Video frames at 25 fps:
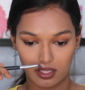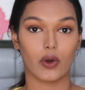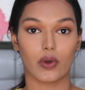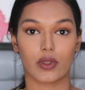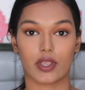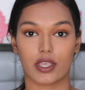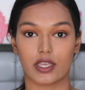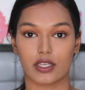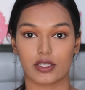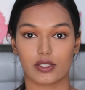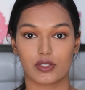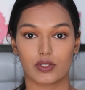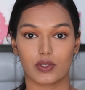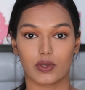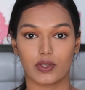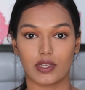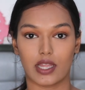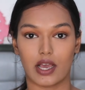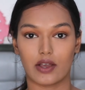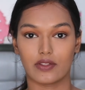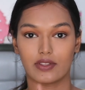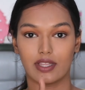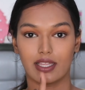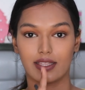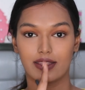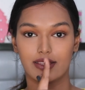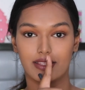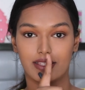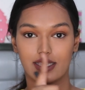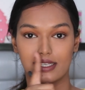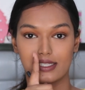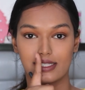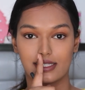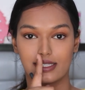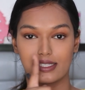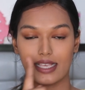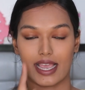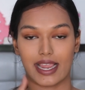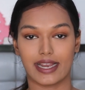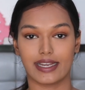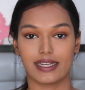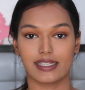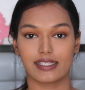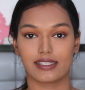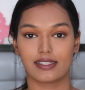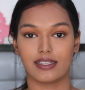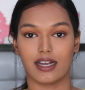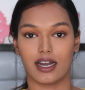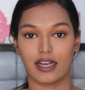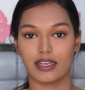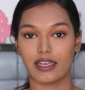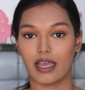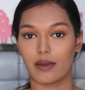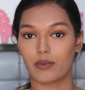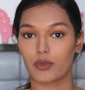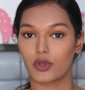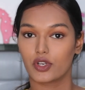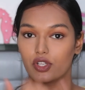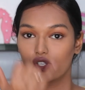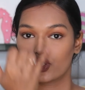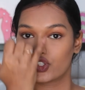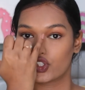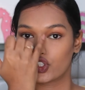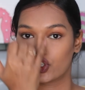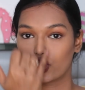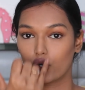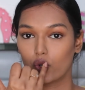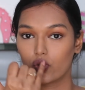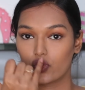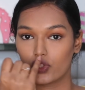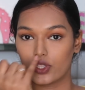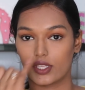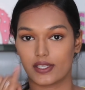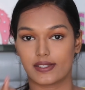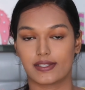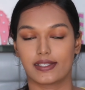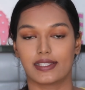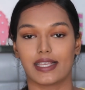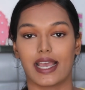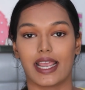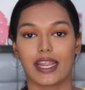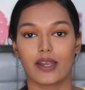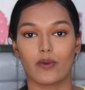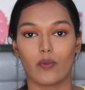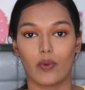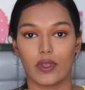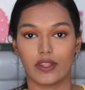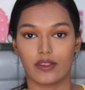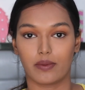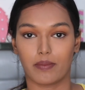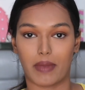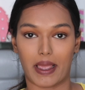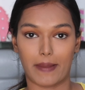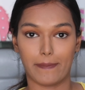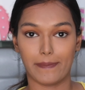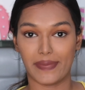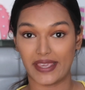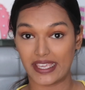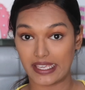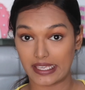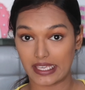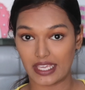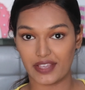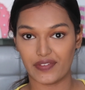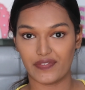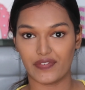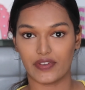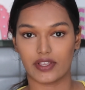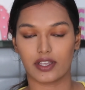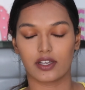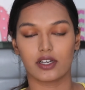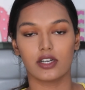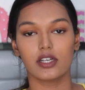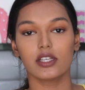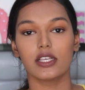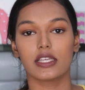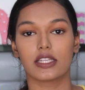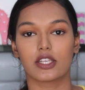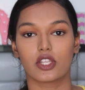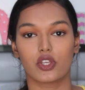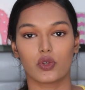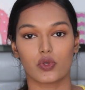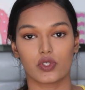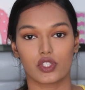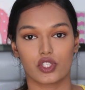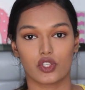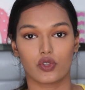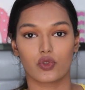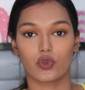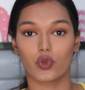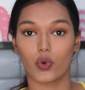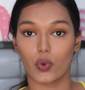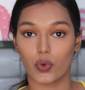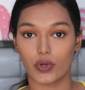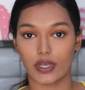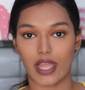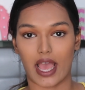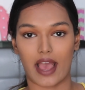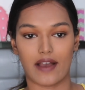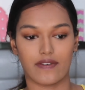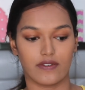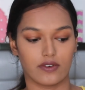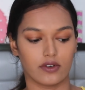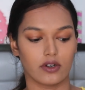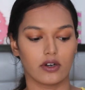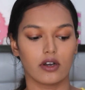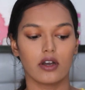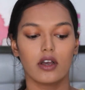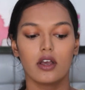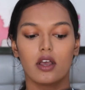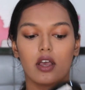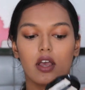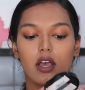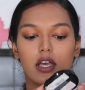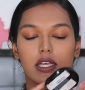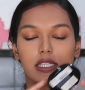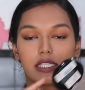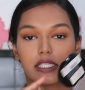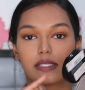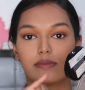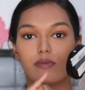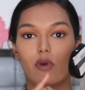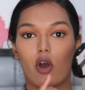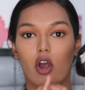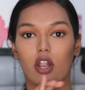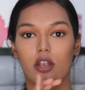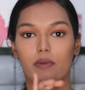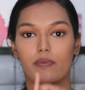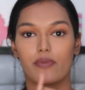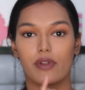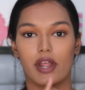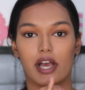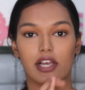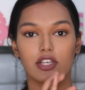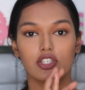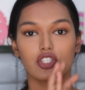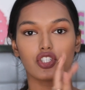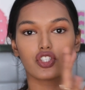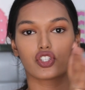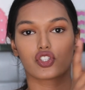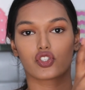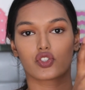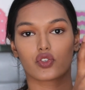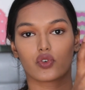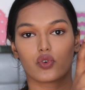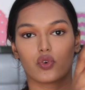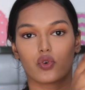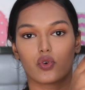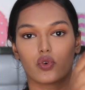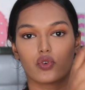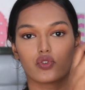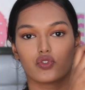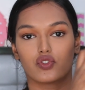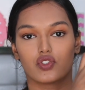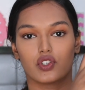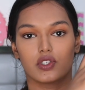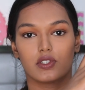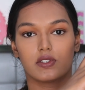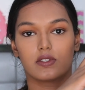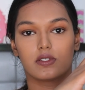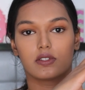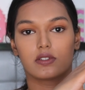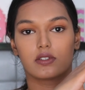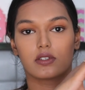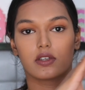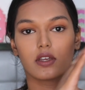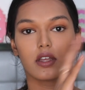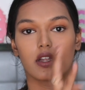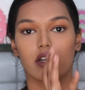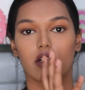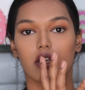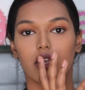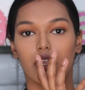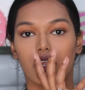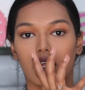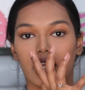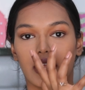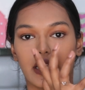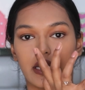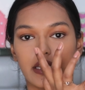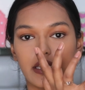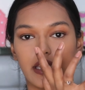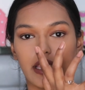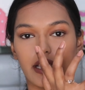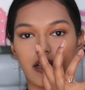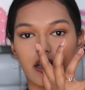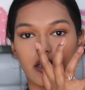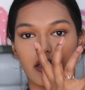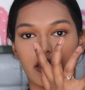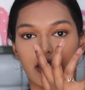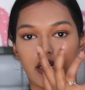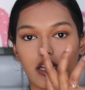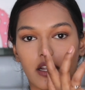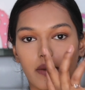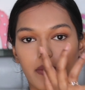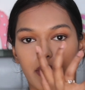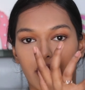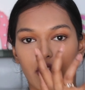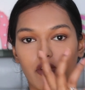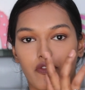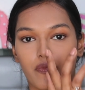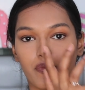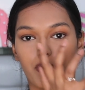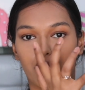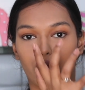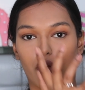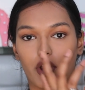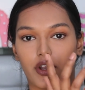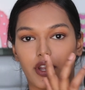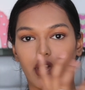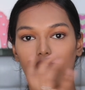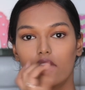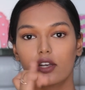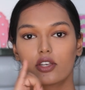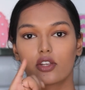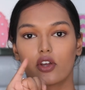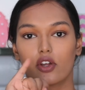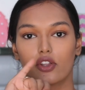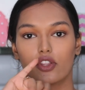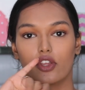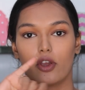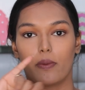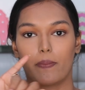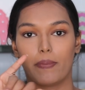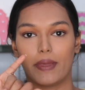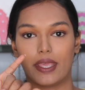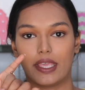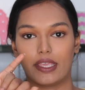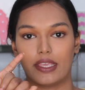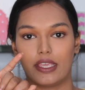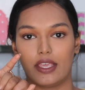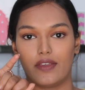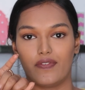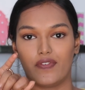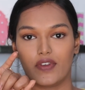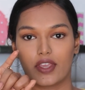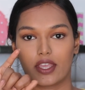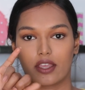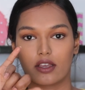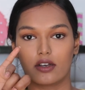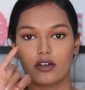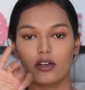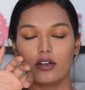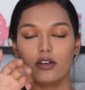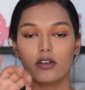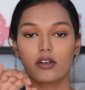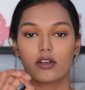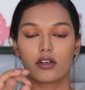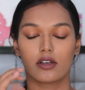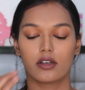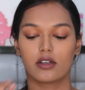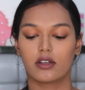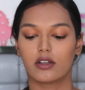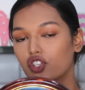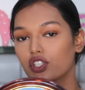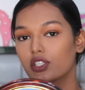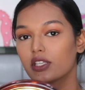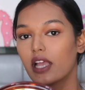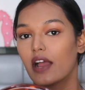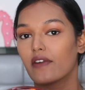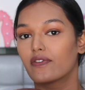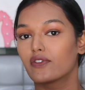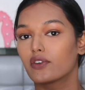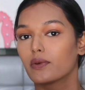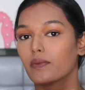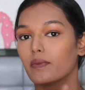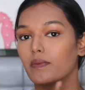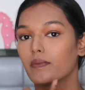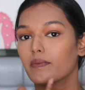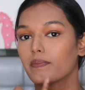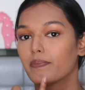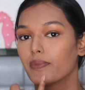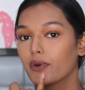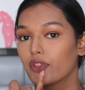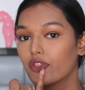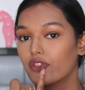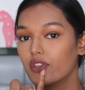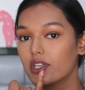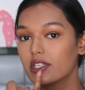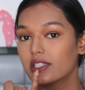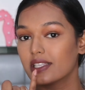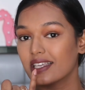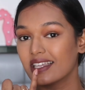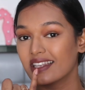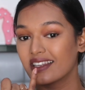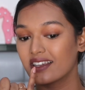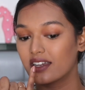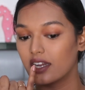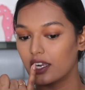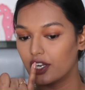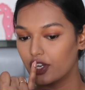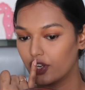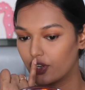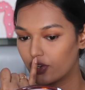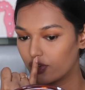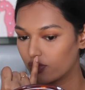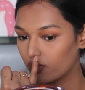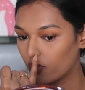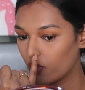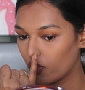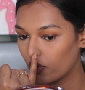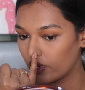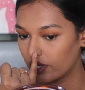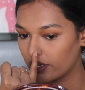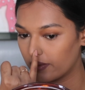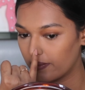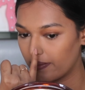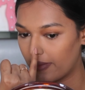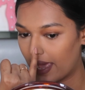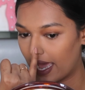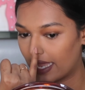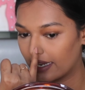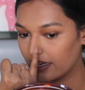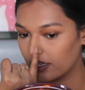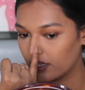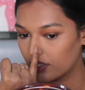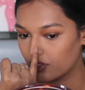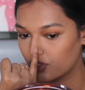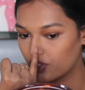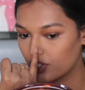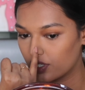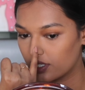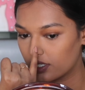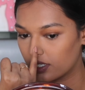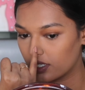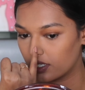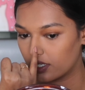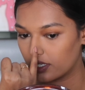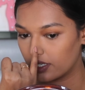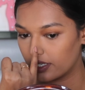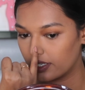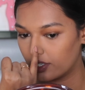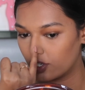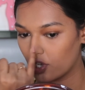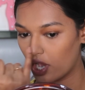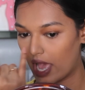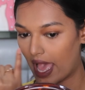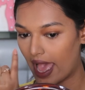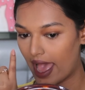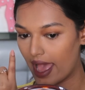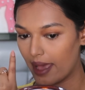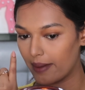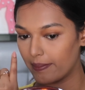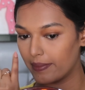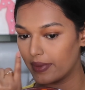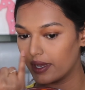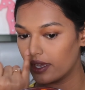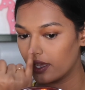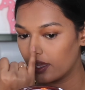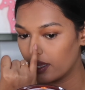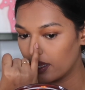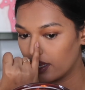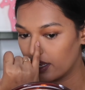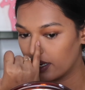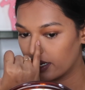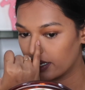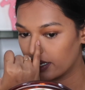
Okay, so now that this side is done, I'm going to show this side with my pinky finger in case you don't have a small brush. So just take a little bit of product on your pinky finger. Just have to put this in controlled manner. Just dab,